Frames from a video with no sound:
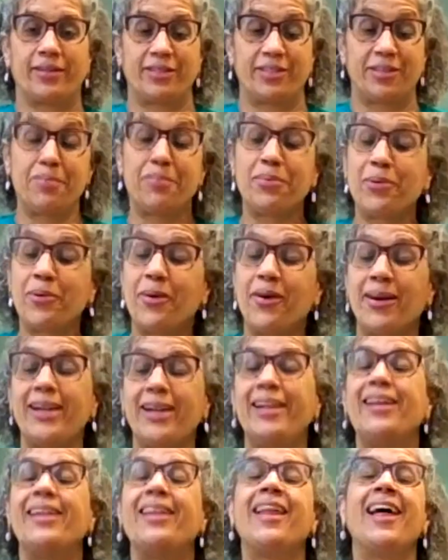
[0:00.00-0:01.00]
It's
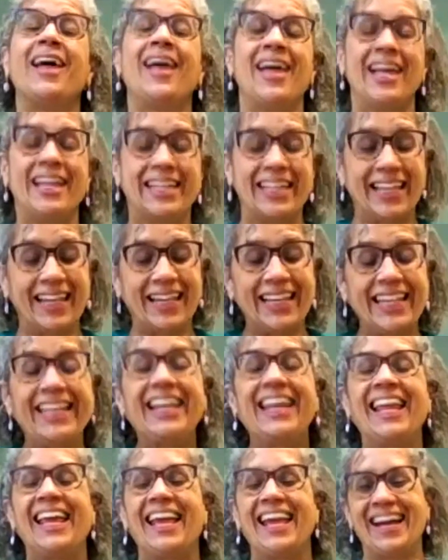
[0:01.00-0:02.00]
important to
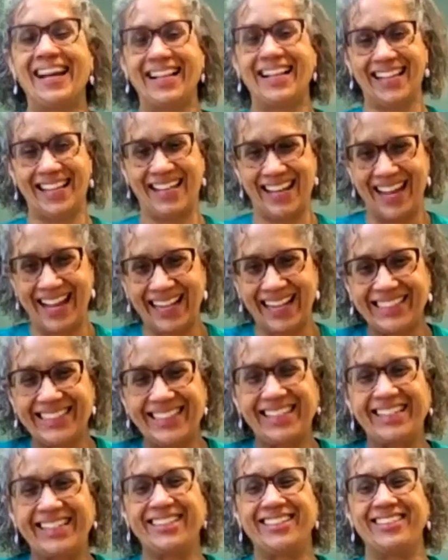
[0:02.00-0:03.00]
inhale and
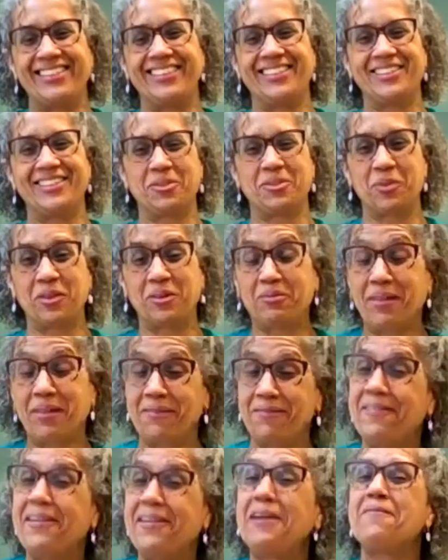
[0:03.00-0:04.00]
exhale. It's one of my
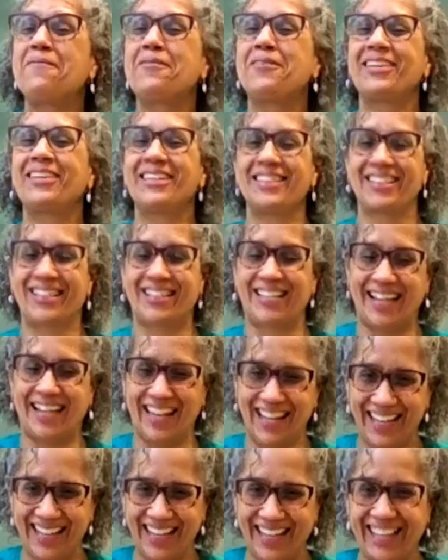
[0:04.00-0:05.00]
favorite
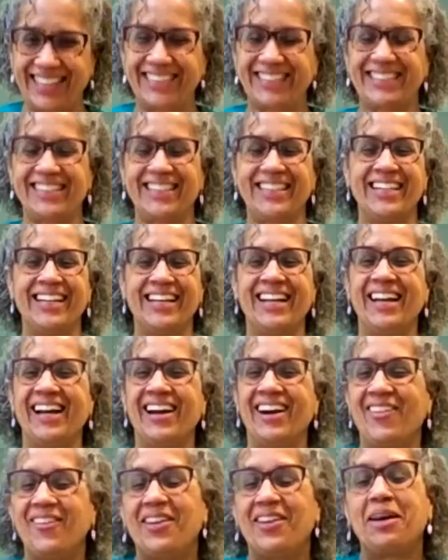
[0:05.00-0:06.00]
sayings.
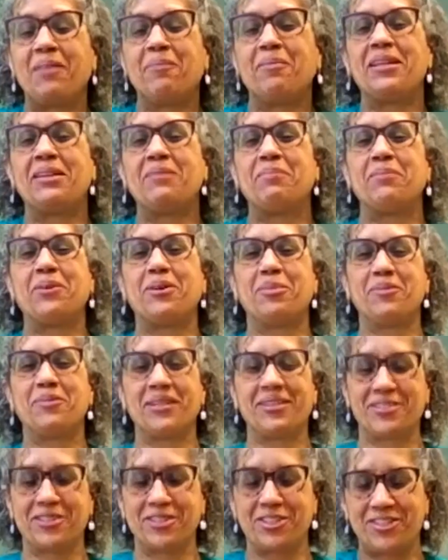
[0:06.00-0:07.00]
When I'm in a
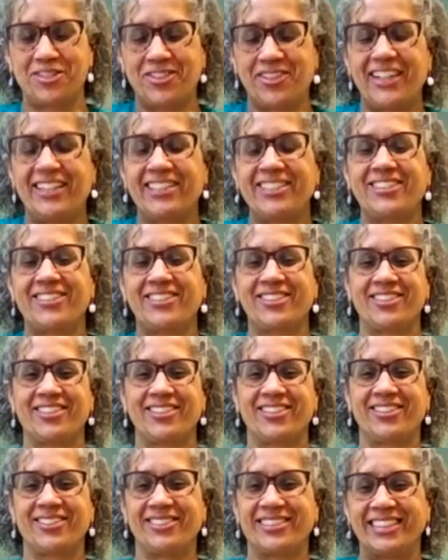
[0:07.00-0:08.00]
moment of stress
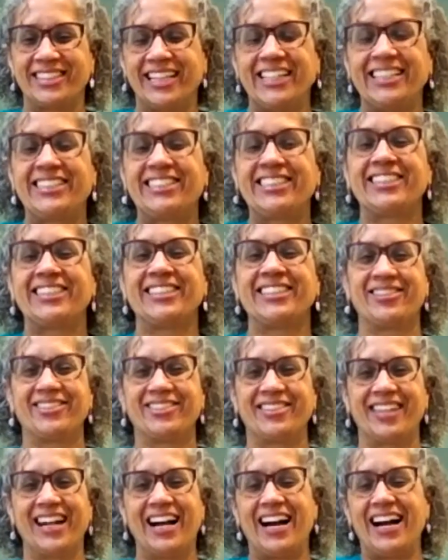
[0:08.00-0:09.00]
or tension
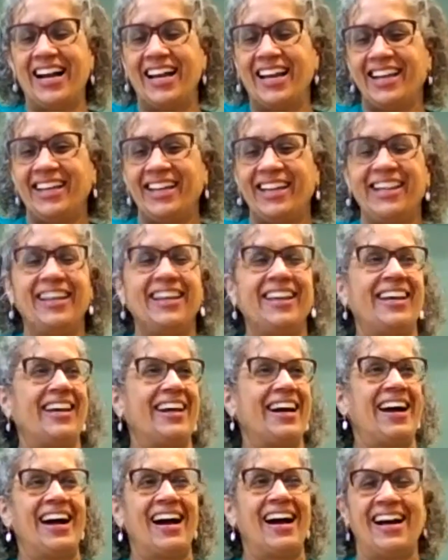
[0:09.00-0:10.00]
or high
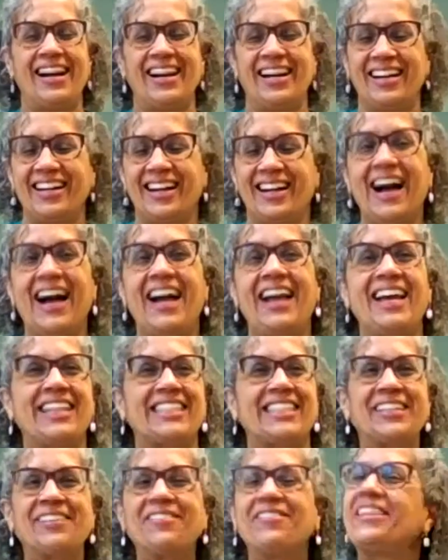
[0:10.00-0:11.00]

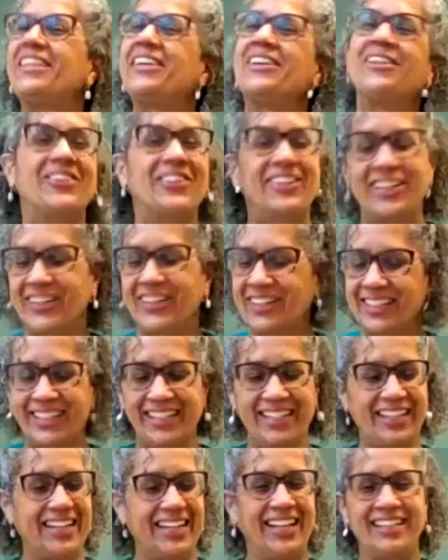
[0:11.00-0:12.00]
activity going
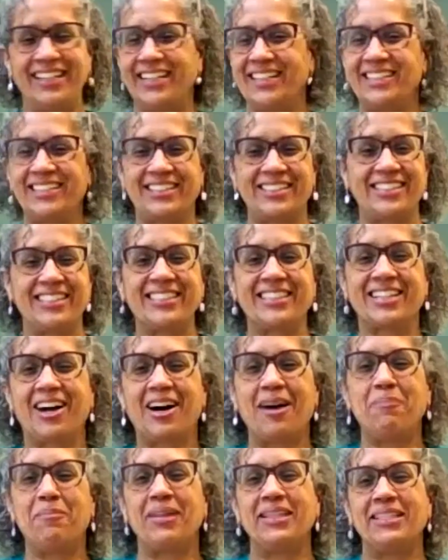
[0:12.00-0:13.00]
on and I need to just
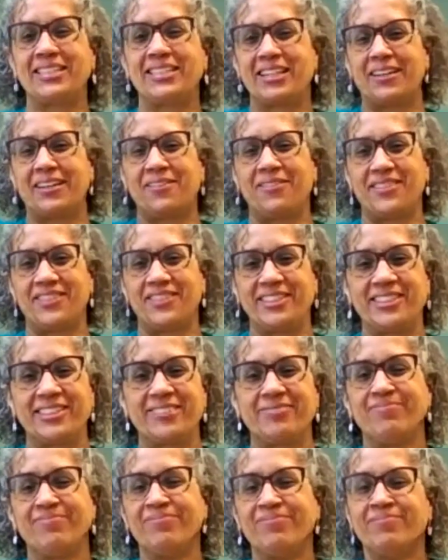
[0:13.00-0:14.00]
calm myself, I
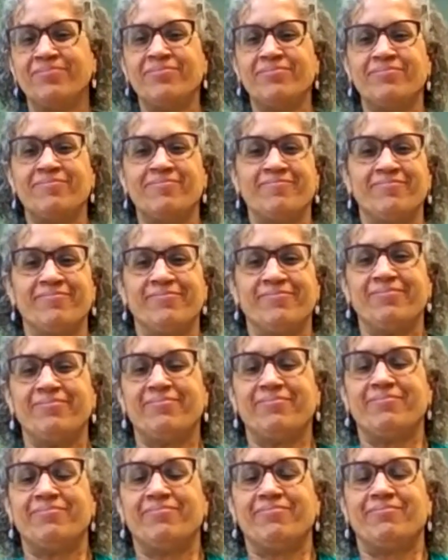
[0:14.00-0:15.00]
just,